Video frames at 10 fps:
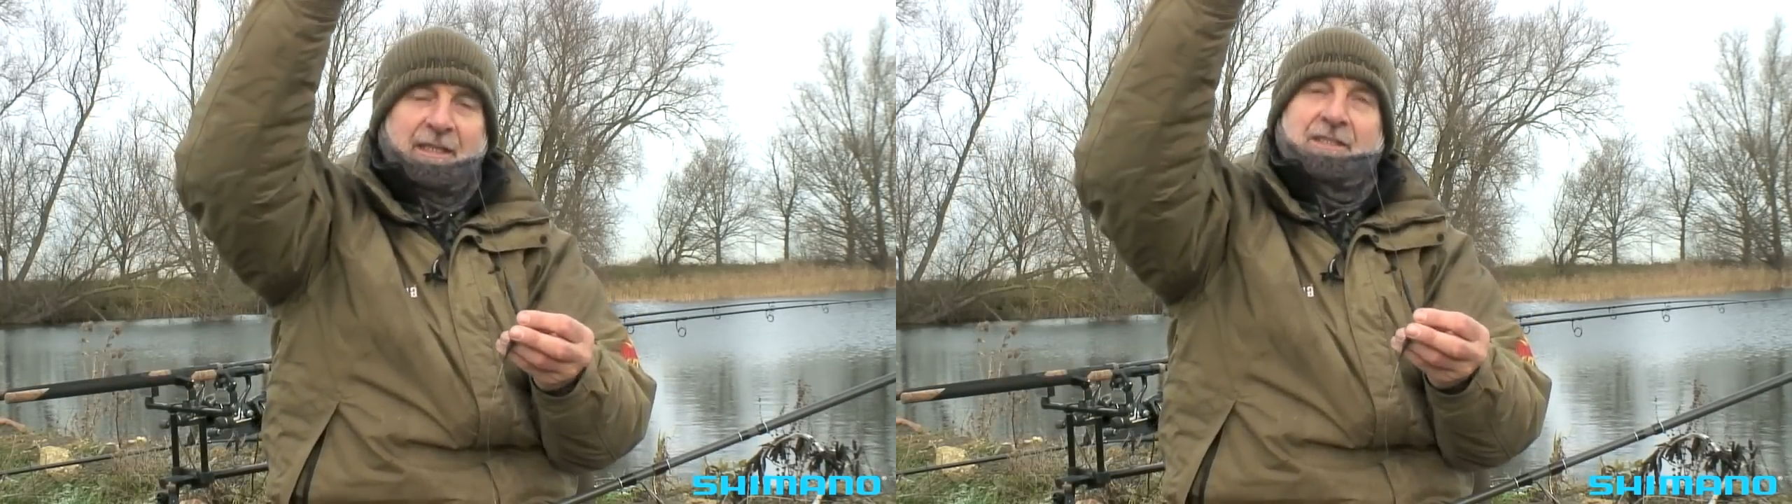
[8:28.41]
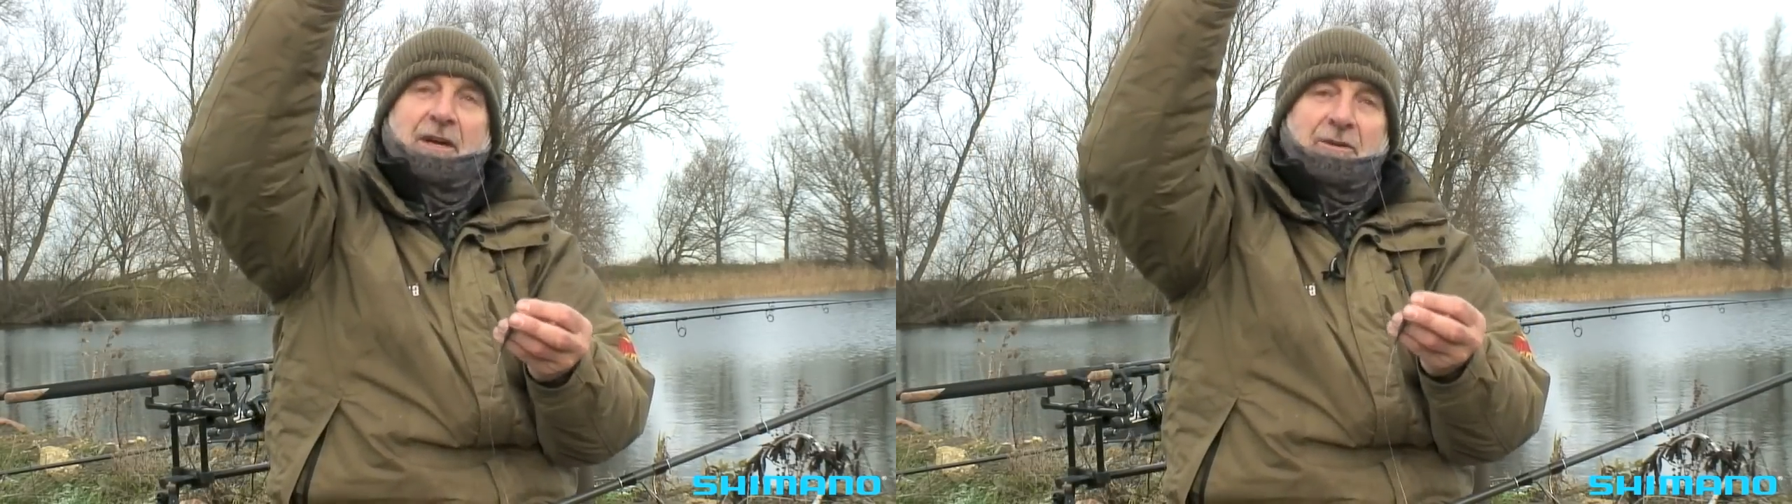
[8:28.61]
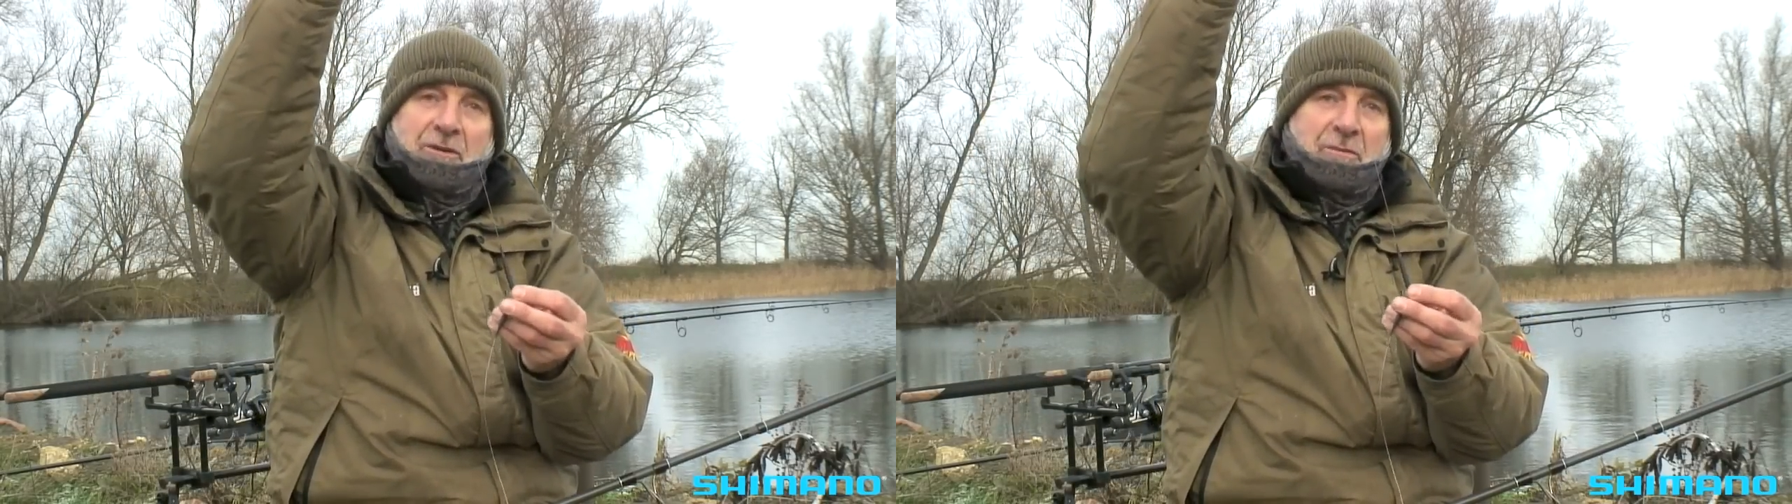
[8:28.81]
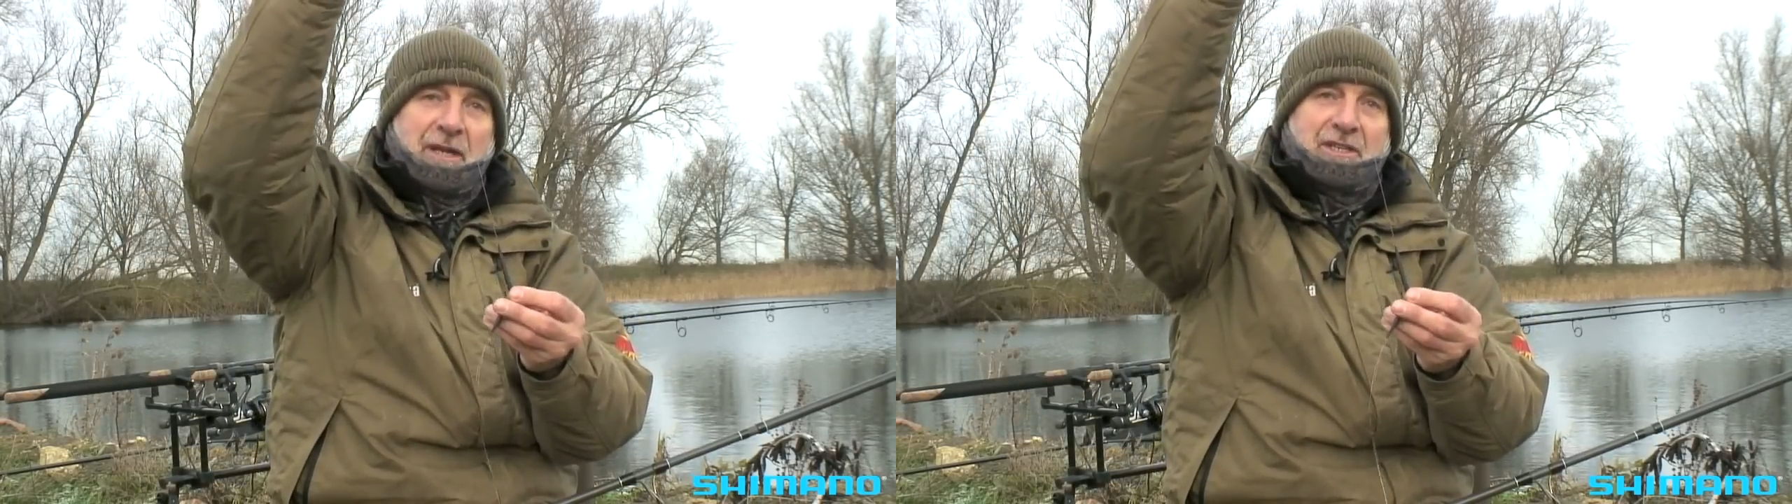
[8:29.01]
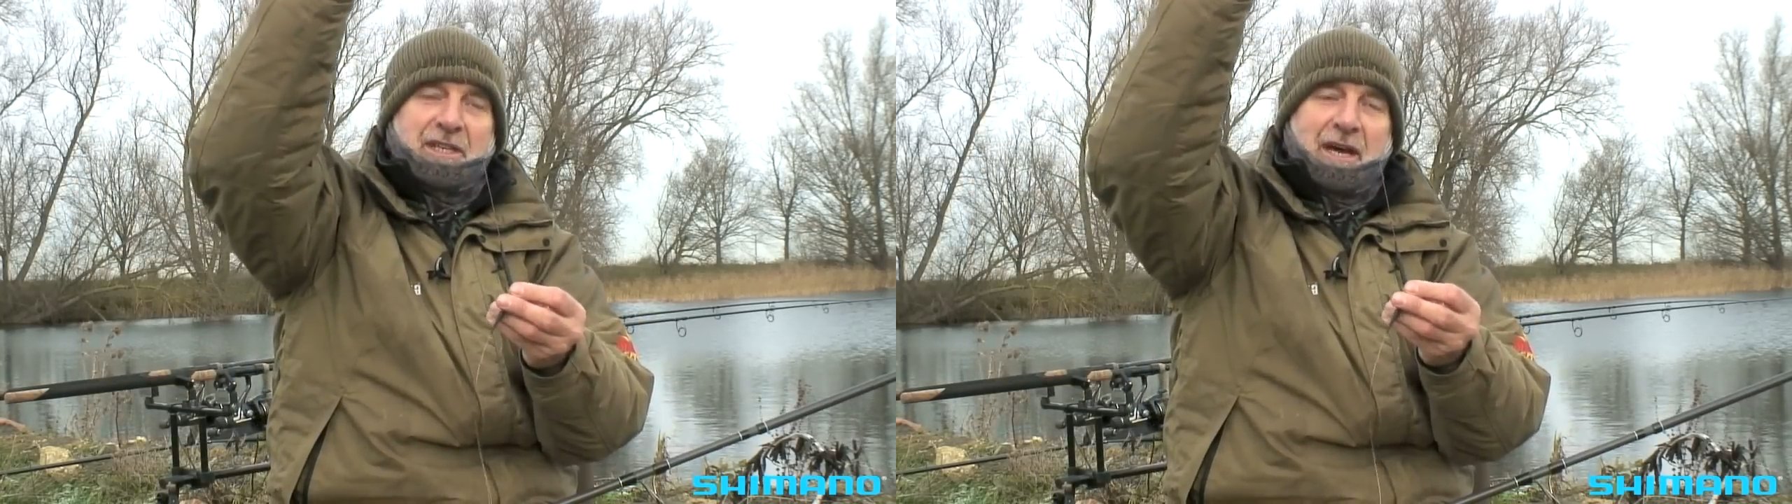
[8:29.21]
So you
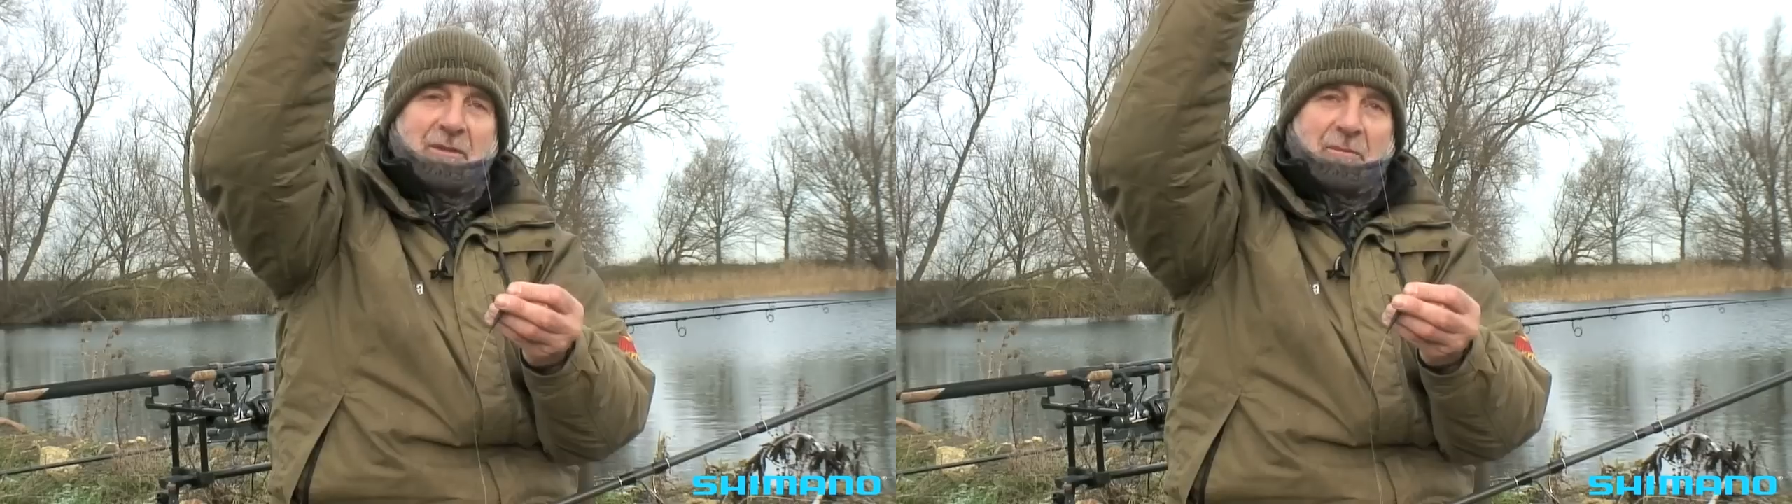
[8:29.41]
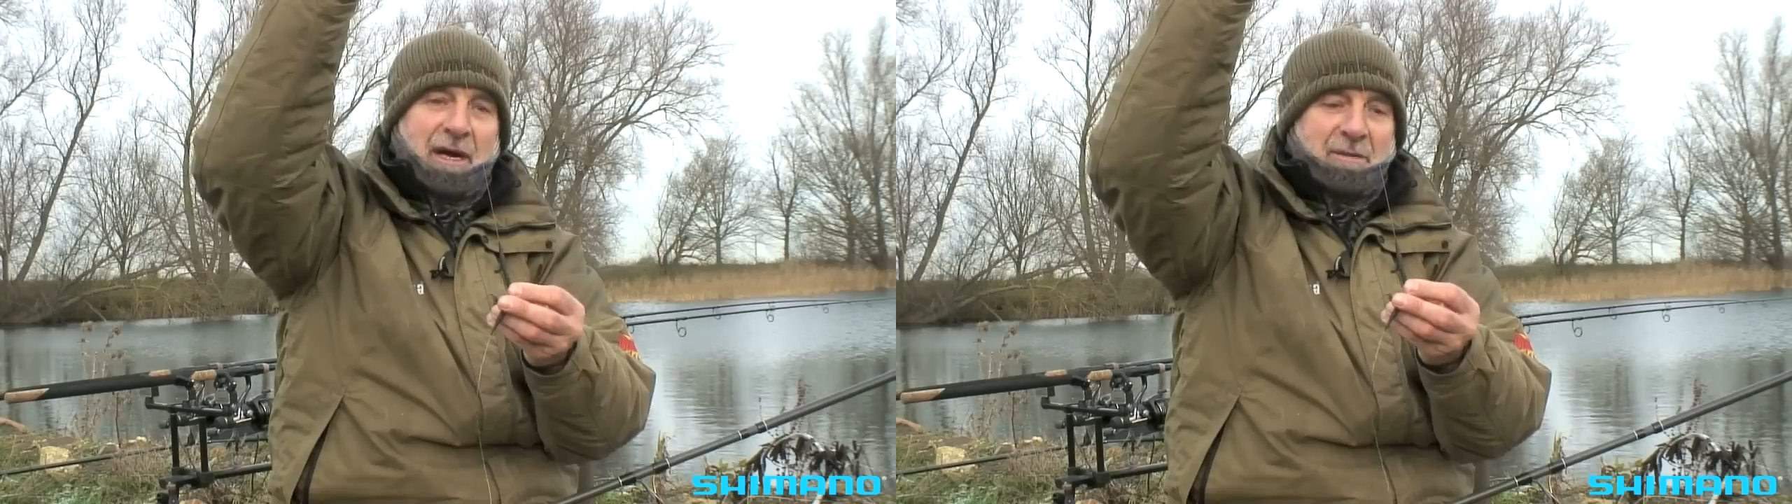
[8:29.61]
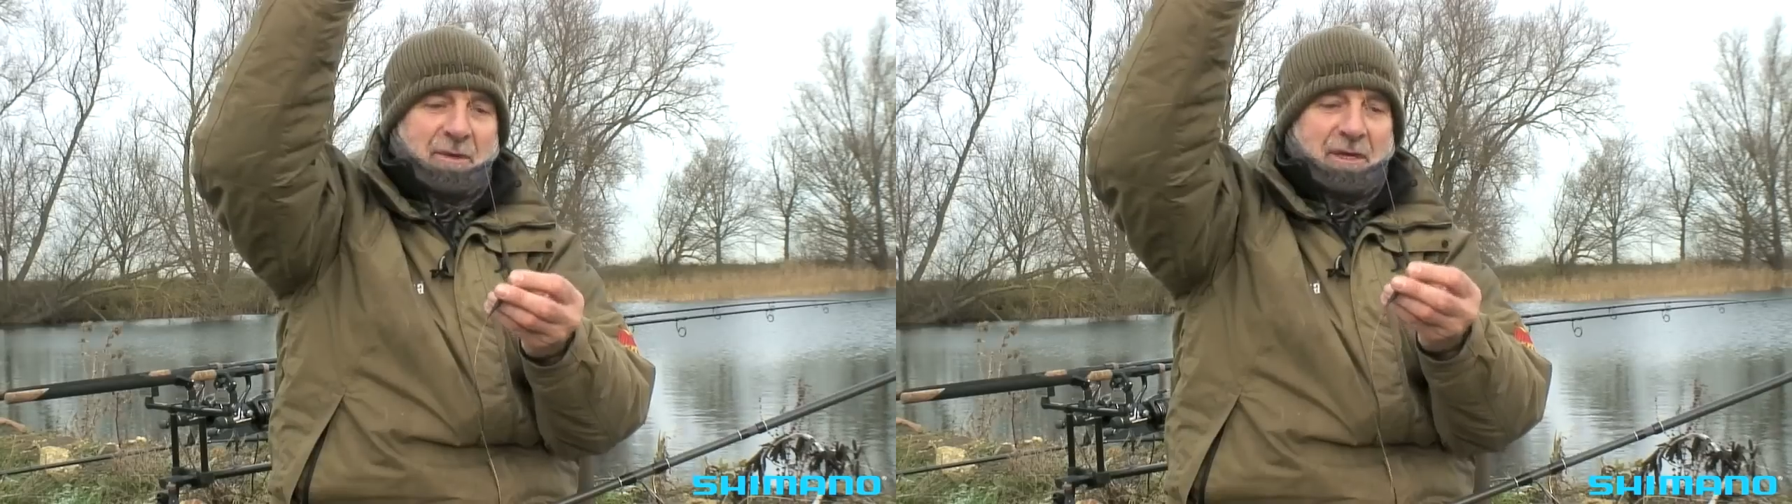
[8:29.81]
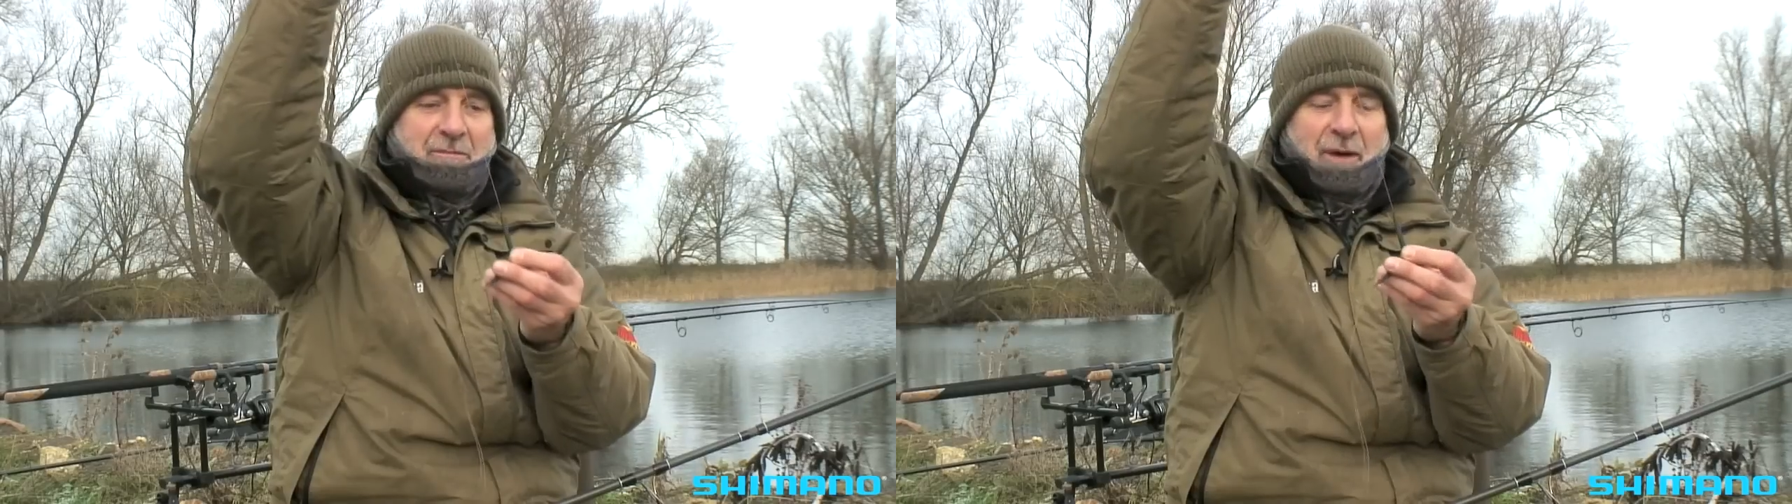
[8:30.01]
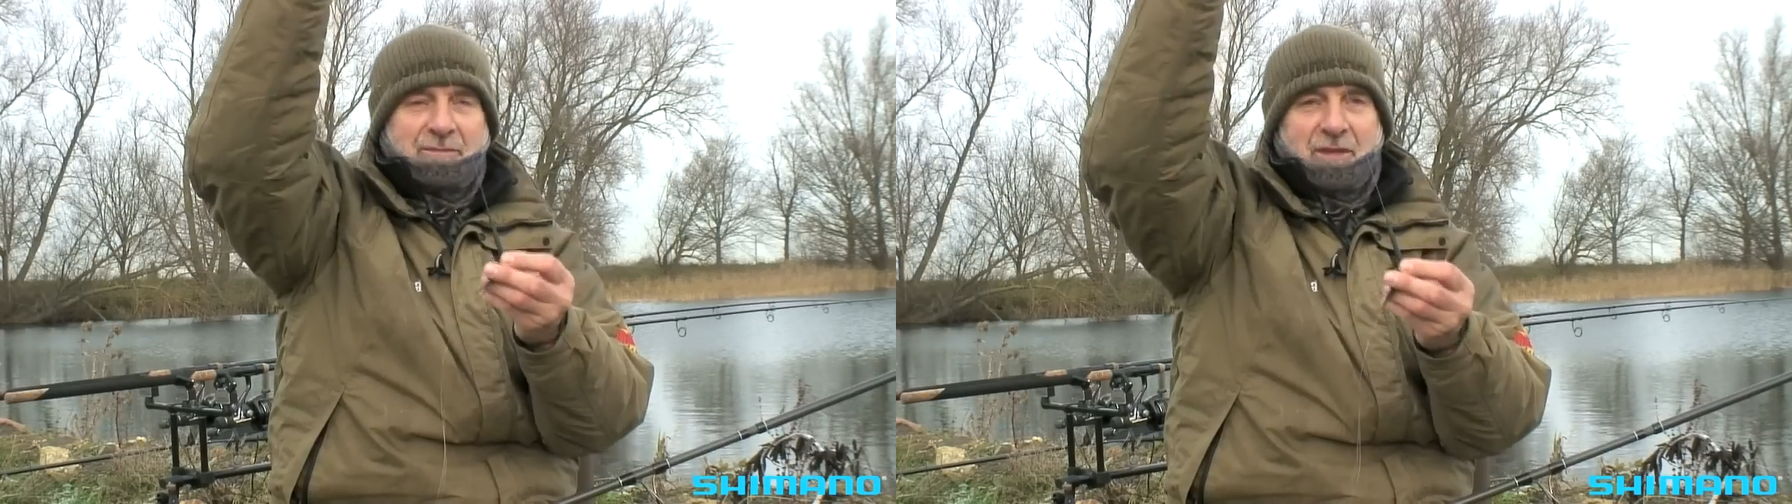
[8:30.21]
imagine now the bait
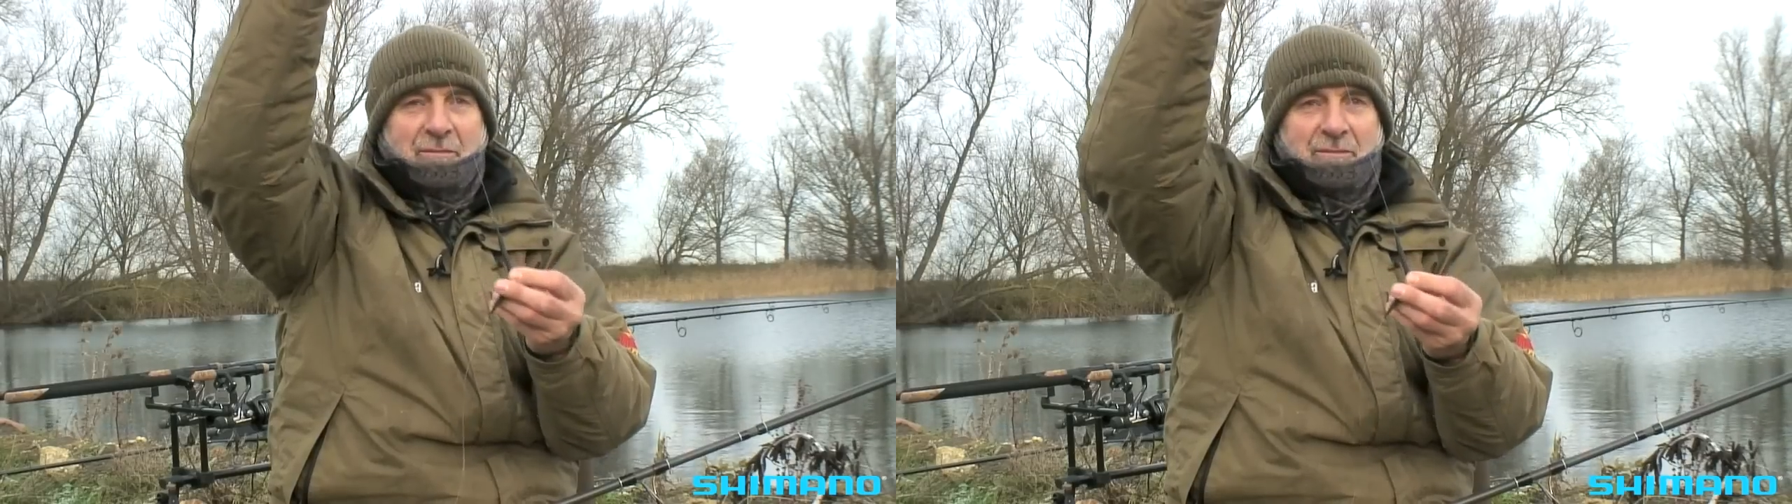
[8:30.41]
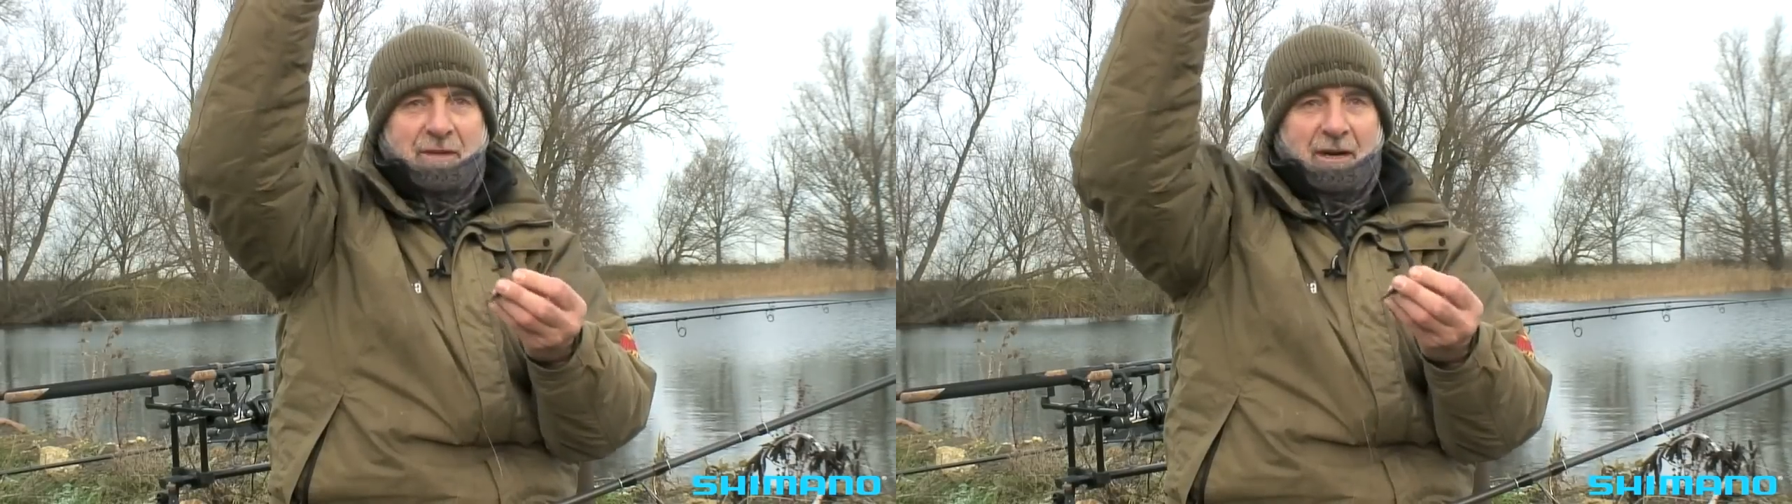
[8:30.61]
being popped up.